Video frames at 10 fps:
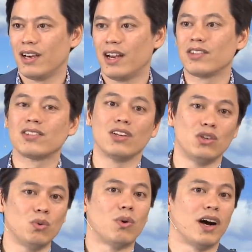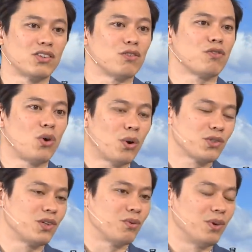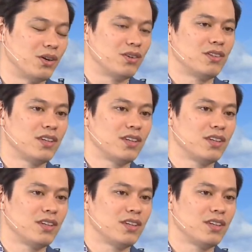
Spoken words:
And I said, you watch. Of course it will.